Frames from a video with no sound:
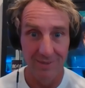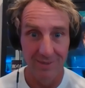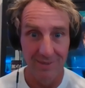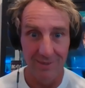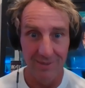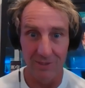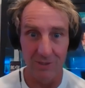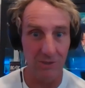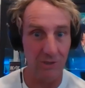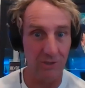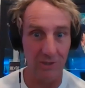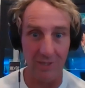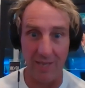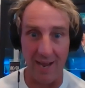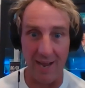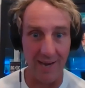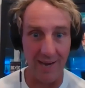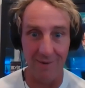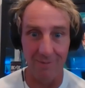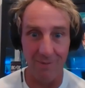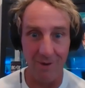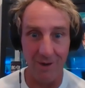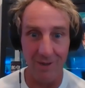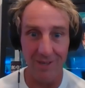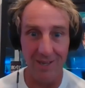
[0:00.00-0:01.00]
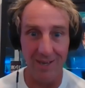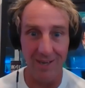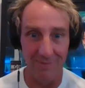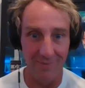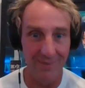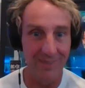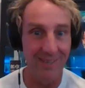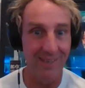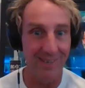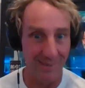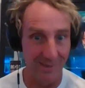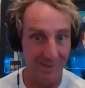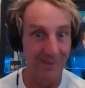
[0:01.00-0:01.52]
just stack them all up. And
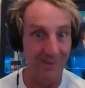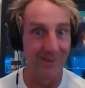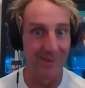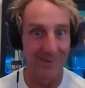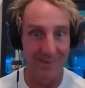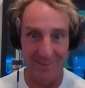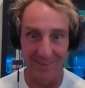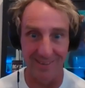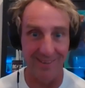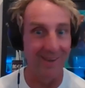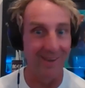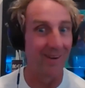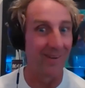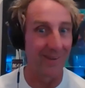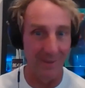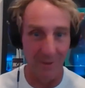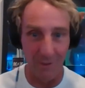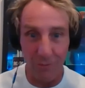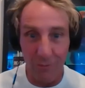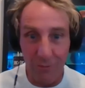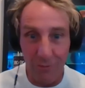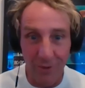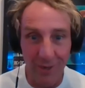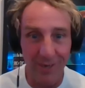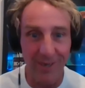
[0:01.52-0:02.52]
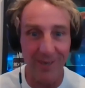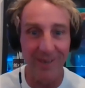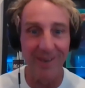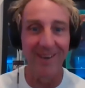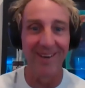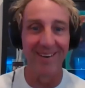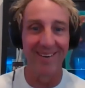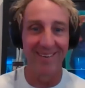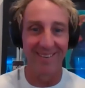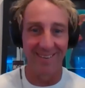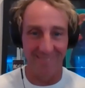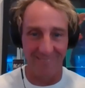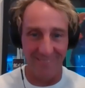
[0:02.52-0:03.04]
then you learn that they all interfere
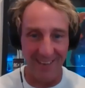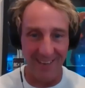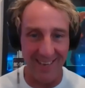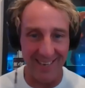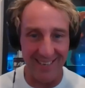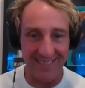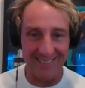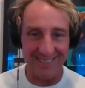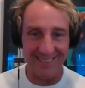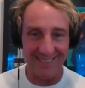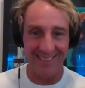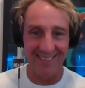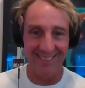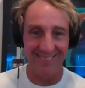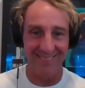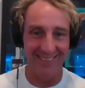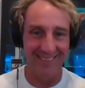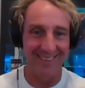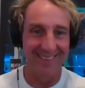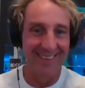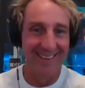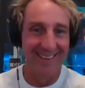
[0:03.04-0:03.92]
and the phasing. Yep.